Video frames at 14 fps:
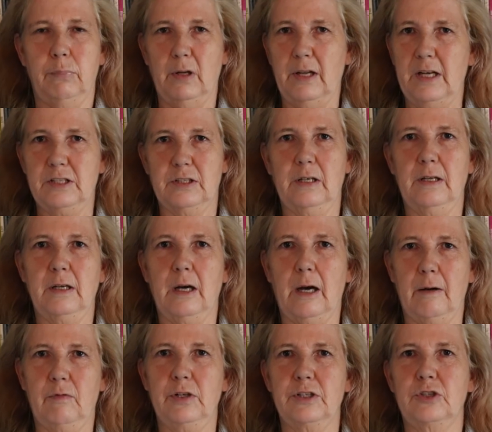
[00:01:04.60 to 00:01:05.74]
blazingly
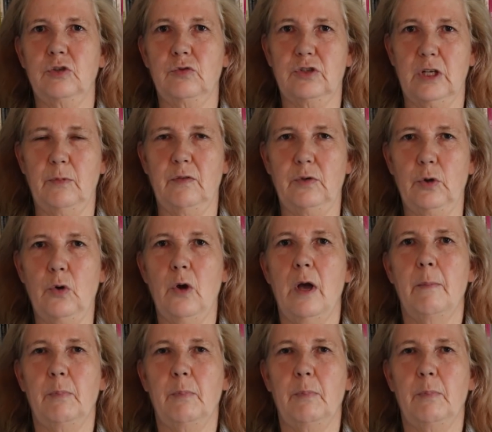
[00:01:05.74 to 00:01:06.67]
obvious to some of you,